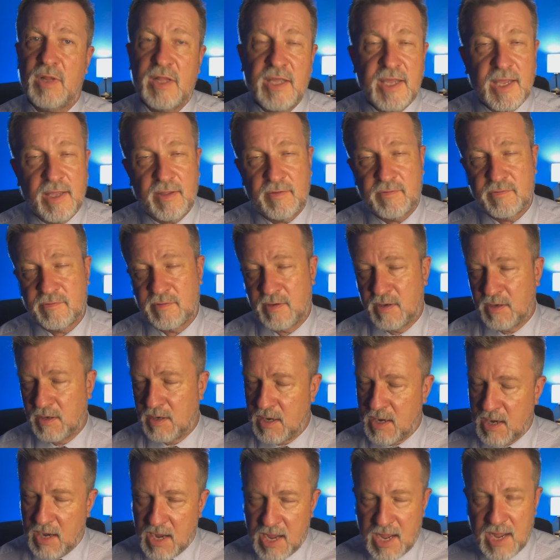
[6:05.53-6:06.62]
please
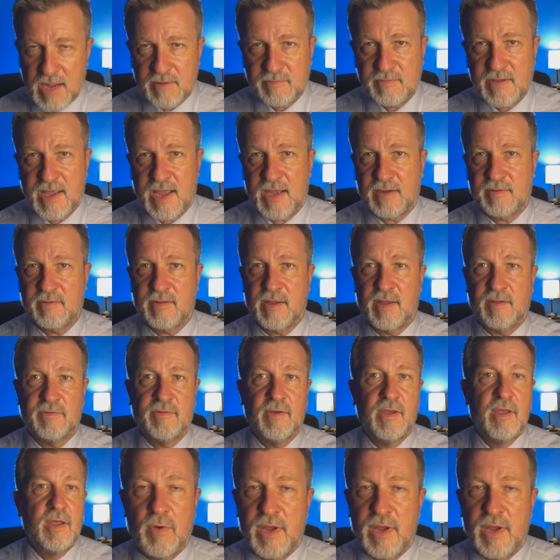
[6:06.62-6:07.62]
contact us.